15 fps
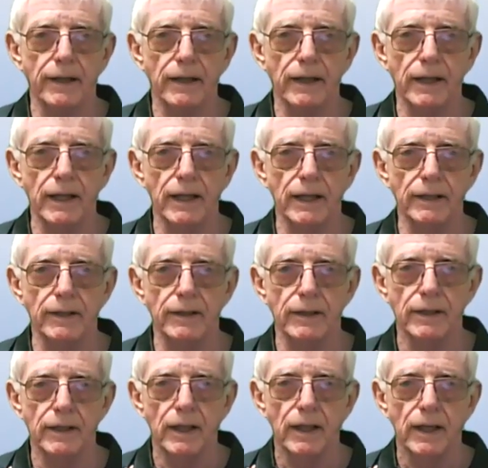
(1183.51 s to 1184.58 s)
in
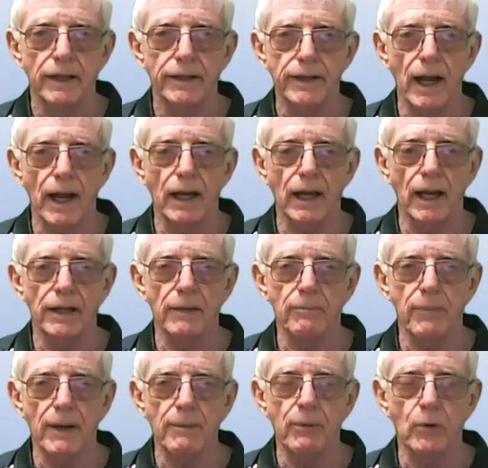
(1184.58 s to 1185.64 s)
Thailand that
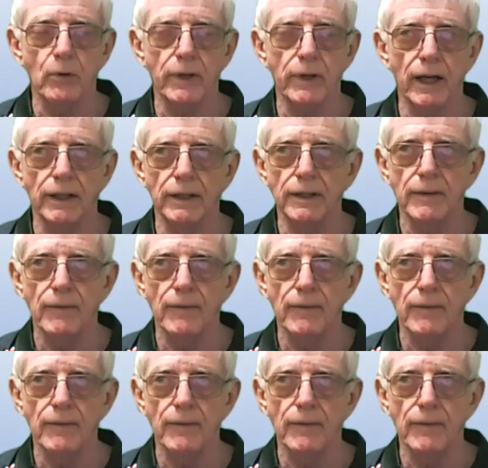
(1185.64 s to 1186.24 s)
people can